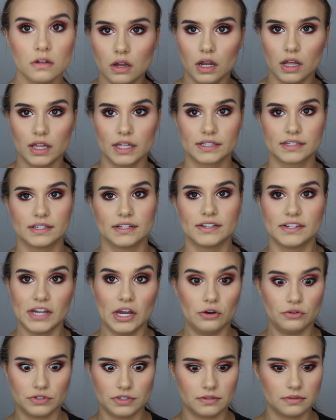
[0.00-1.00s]
I like to
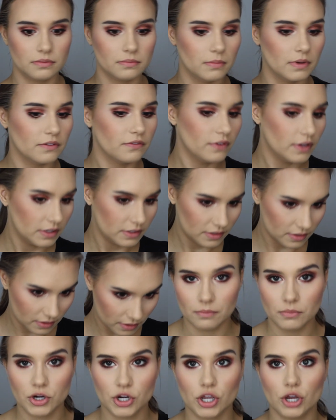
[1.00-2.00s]
douse my face in
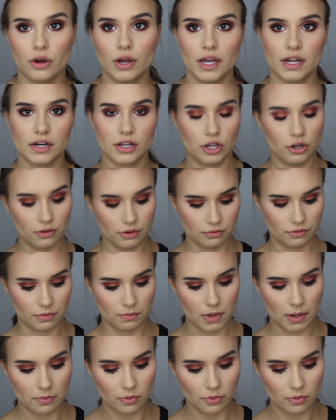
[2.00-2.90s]
it. I'm gonna go ahead and go in with my